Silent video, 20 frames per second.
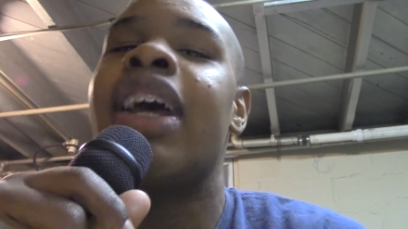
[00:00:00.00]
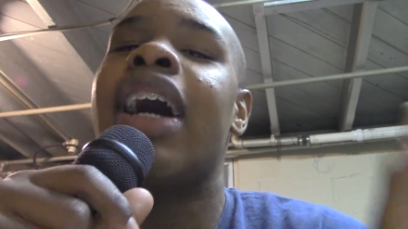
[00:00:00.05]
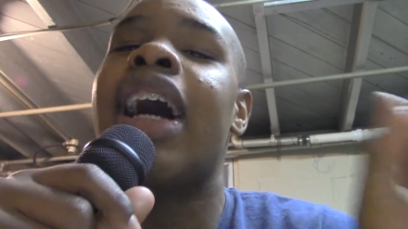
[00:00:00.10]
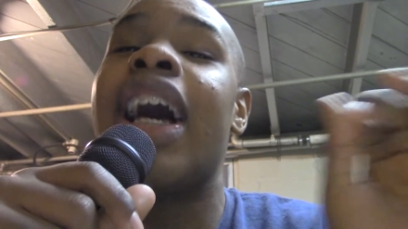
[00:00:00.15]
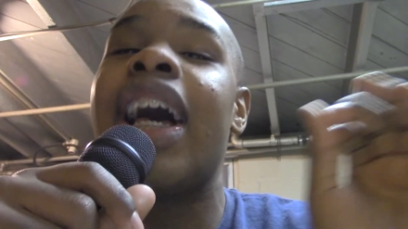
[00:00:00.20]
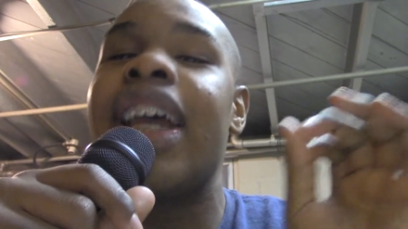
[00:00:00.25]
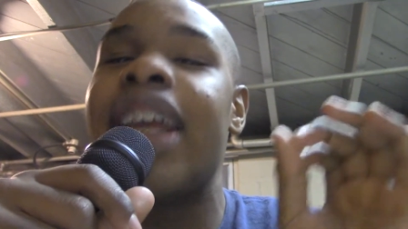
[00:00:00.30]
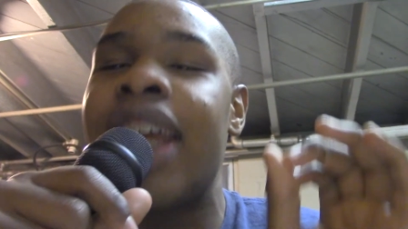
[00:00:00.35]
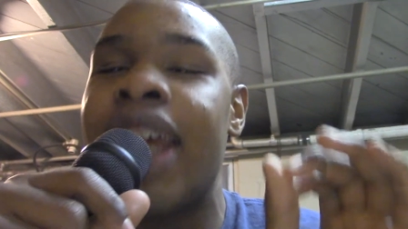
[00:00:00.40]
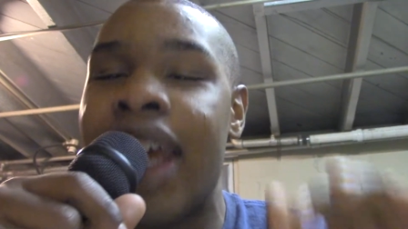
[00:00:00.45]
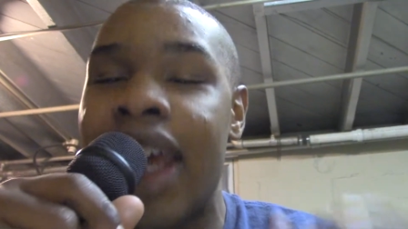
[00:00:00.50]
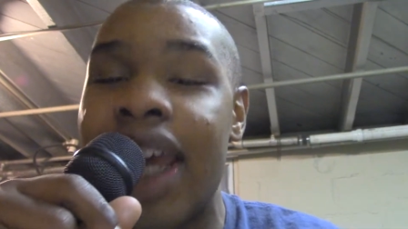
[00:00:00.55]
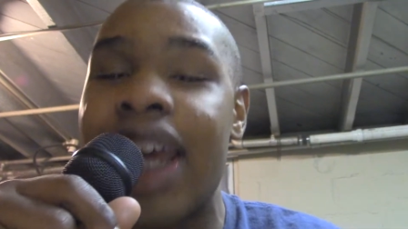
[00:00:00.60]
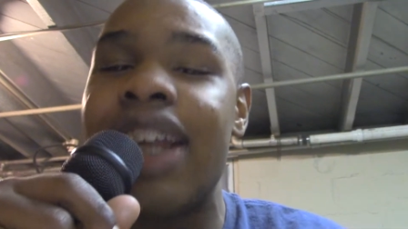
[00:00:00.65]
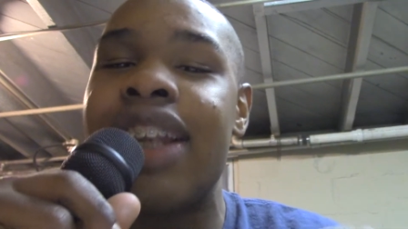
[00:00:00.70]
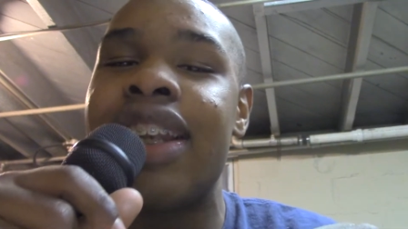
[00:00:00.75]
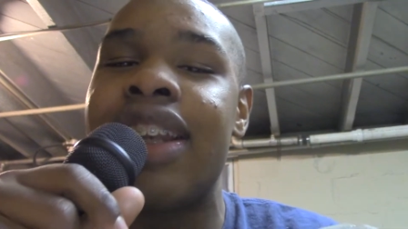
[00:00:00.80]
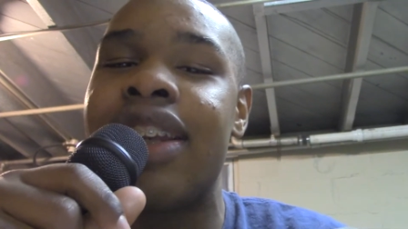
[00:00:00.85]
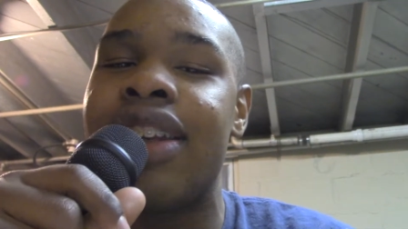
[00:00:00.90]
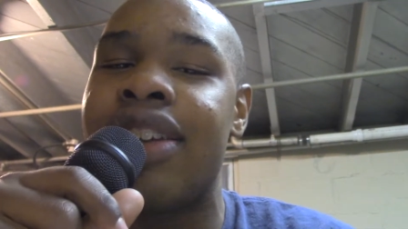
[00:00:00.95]

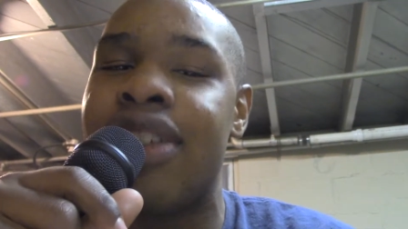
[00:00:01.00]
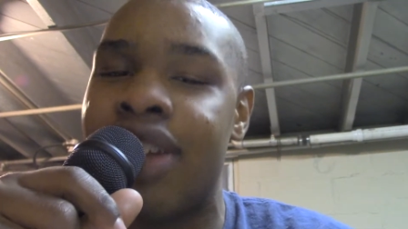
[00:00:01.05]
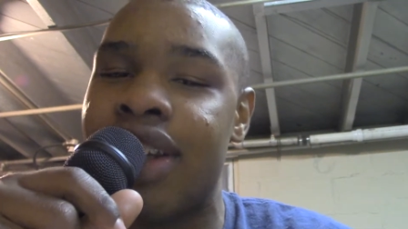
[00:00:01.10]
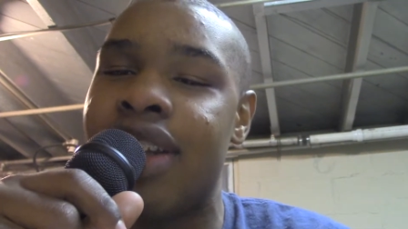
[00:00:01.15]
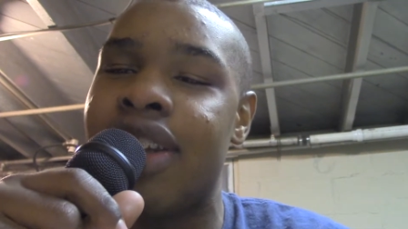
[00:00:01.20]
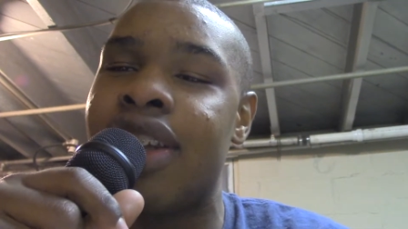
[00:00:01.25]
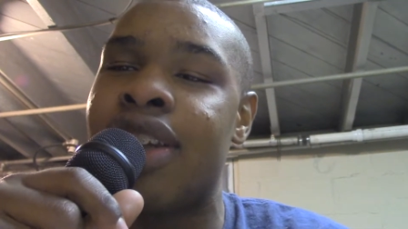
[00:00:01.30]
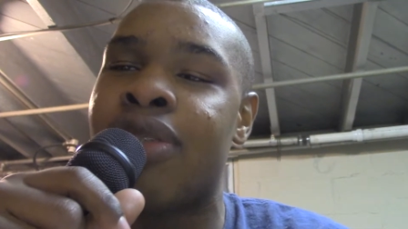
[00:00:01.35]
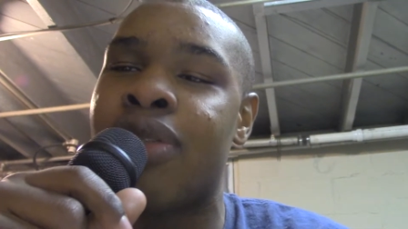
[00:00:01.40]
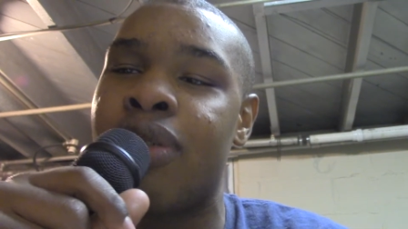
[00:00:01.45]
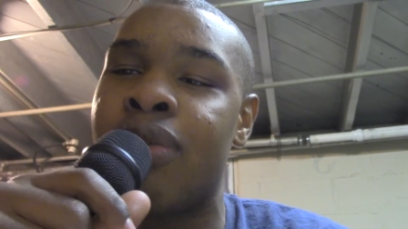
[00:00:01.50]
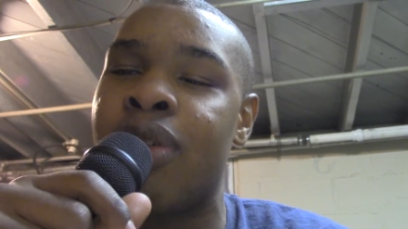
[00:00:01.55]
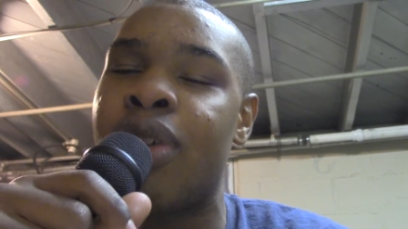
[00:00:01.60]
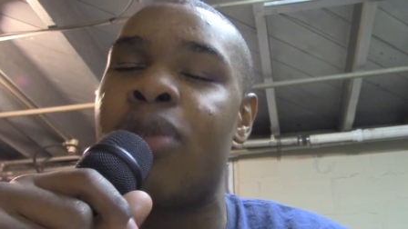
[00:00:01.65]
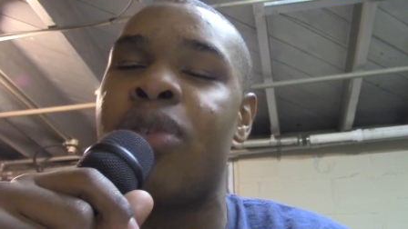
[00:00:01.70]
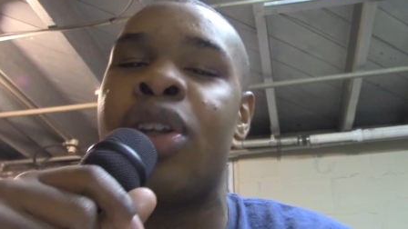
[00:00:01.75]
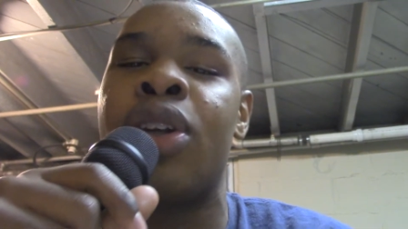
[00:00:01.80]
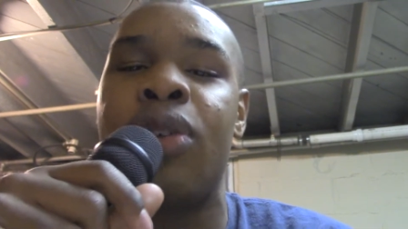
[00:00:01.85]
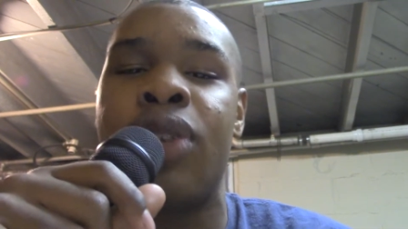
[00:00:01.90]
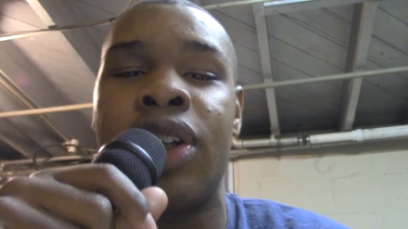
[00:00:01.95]
I did this review
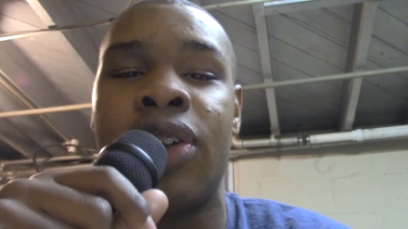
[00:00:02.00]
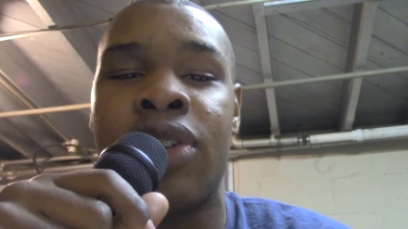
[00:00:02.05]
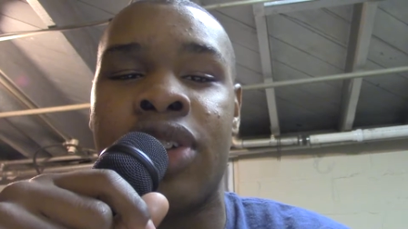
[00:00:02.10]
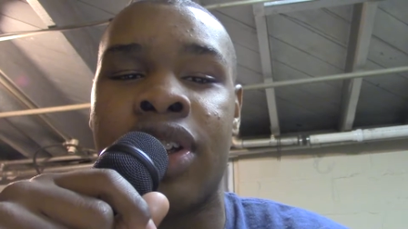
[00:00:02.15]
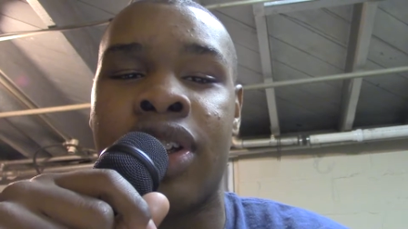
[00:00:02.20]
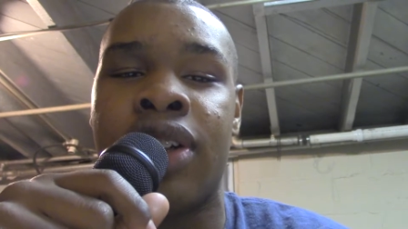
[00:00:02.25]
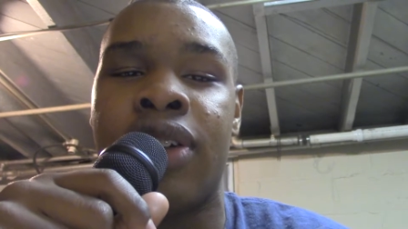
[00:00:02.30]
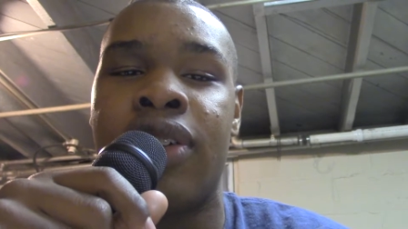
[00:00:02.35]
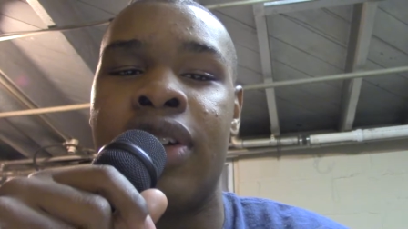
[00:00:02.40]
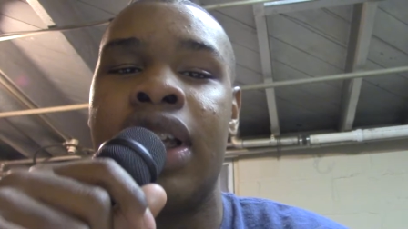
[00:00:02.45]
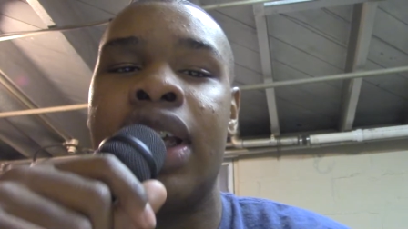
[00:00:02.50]
2 years ago.